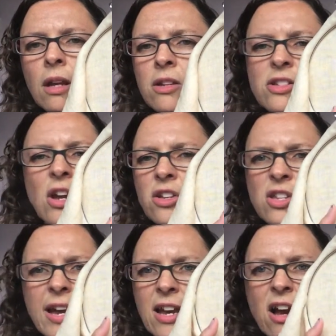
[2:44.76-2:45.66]
so because
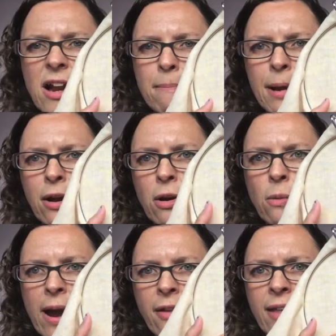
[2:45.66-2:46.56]
I can kind of pick
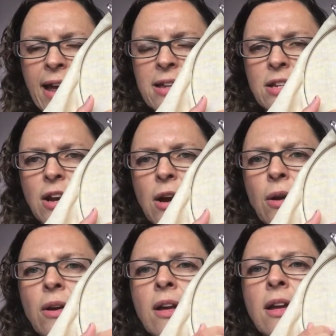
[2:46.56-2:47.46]
away on that as I
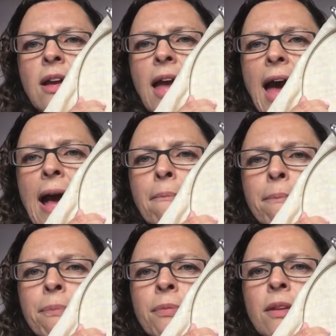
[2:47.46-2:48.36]
go, or
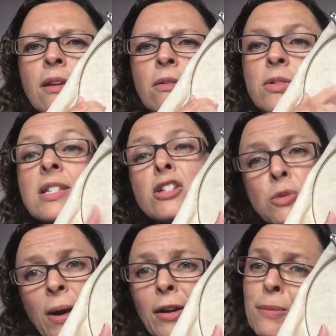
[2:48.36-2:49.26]
stitch
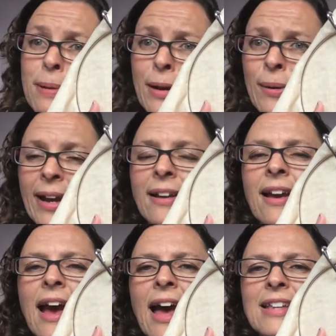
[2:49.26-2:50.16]
away, not pick away,
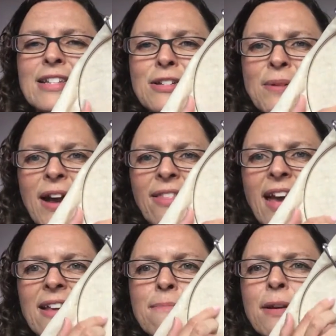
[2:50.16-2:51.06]
stitch away on
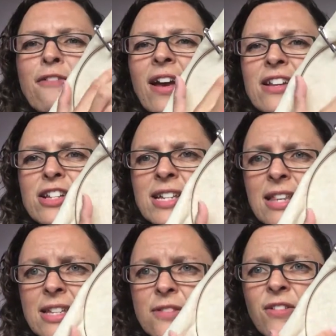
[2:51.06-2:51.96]
that. But if I can just
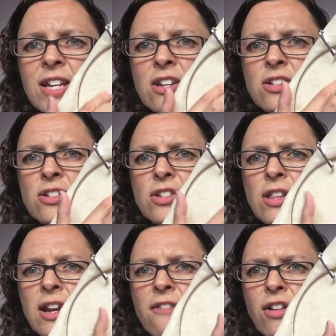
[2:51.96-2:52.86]
get this finished so
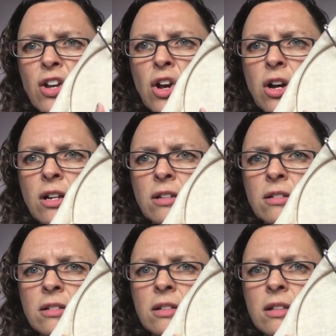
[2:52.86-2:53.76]
that I've only got
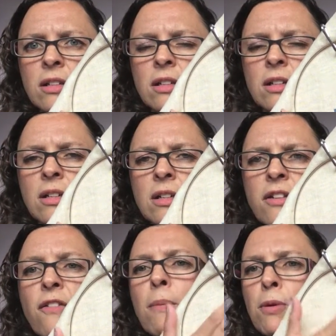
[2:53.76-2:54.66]

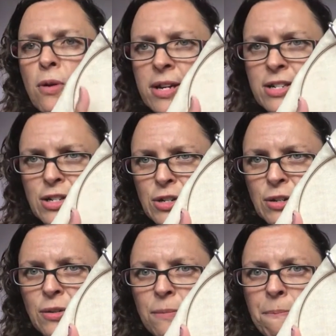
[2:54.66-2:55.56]
February to
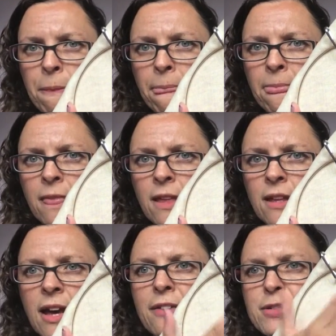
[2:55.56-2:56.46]
do,
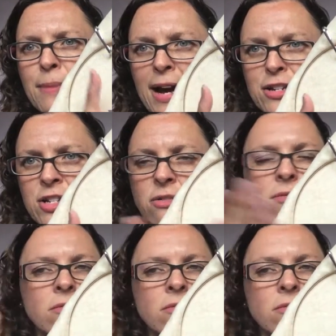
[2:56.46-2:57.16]
after March is,